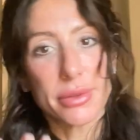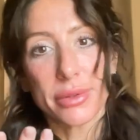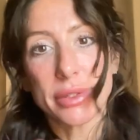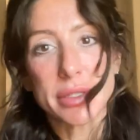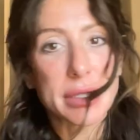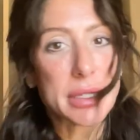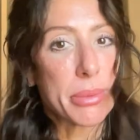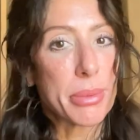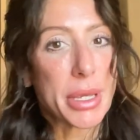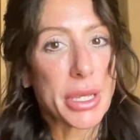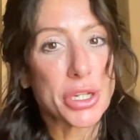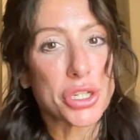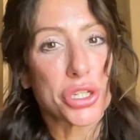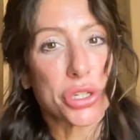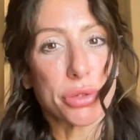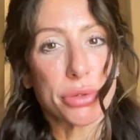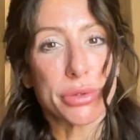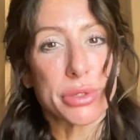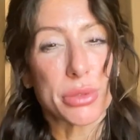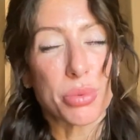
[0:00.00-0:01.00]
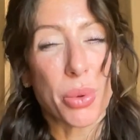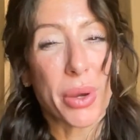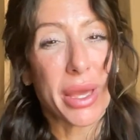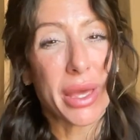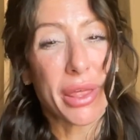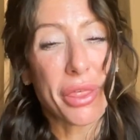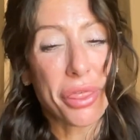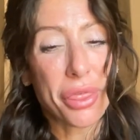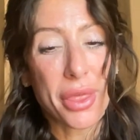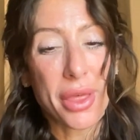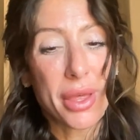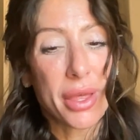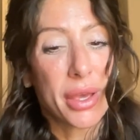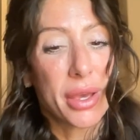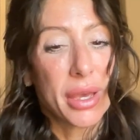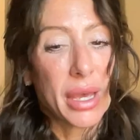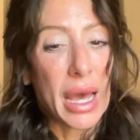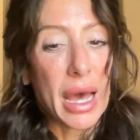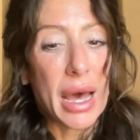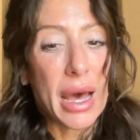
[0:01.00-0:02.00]
some issues with
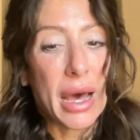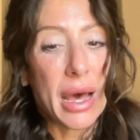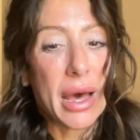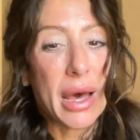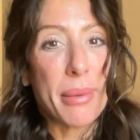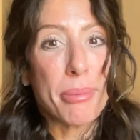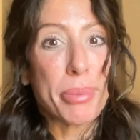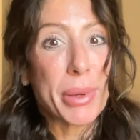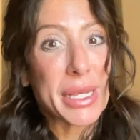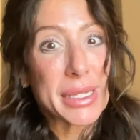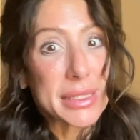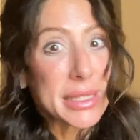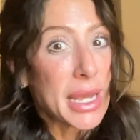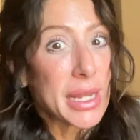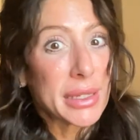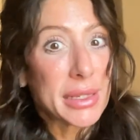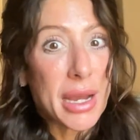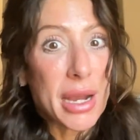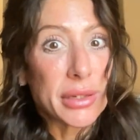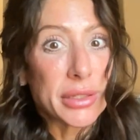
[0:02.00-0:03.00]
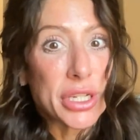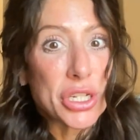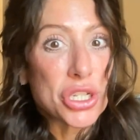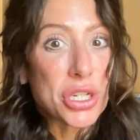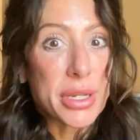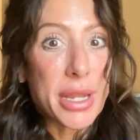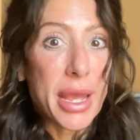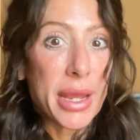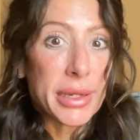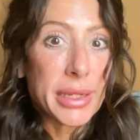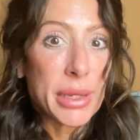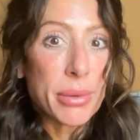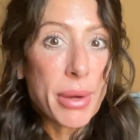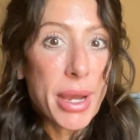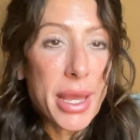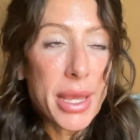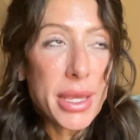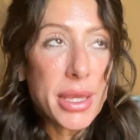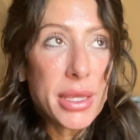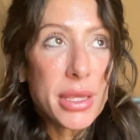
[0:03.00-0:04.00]
baseline cognition
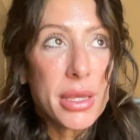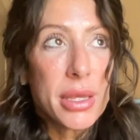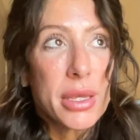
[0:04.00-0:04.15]
anyway.